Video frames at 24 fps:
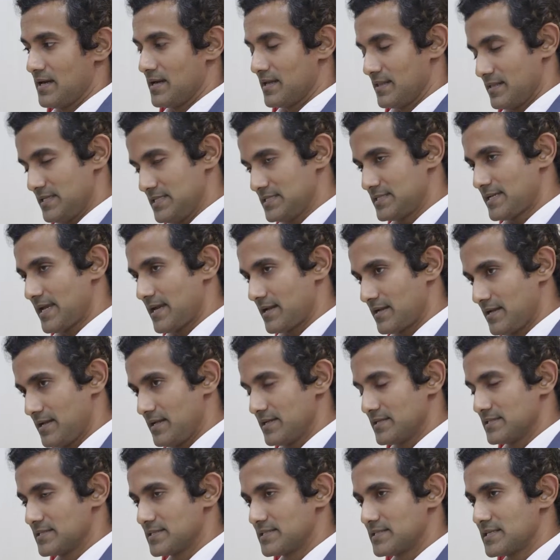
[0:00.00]
This technique
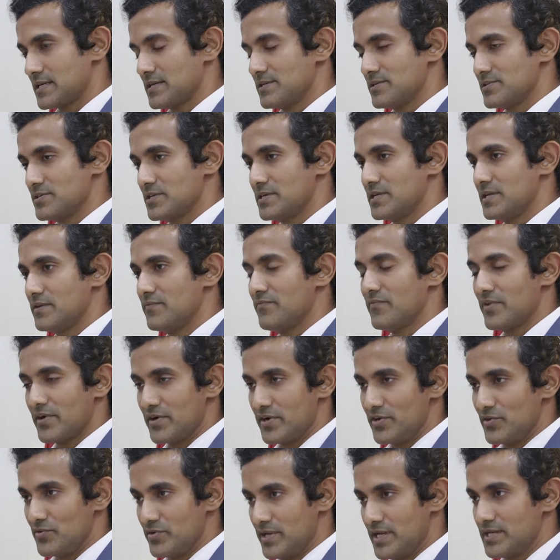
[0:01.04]
is essentially very
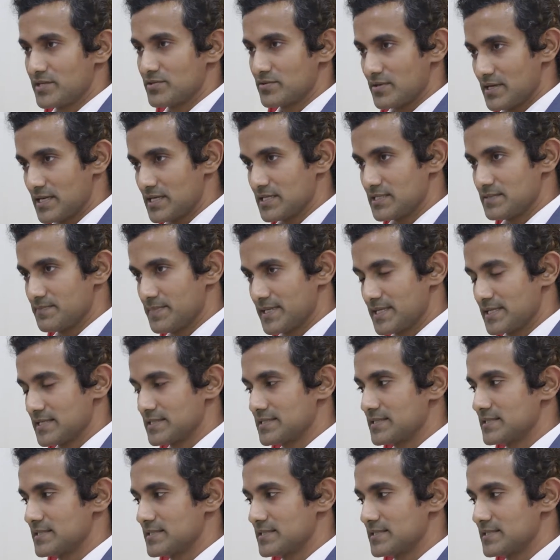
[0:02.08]
unique to us because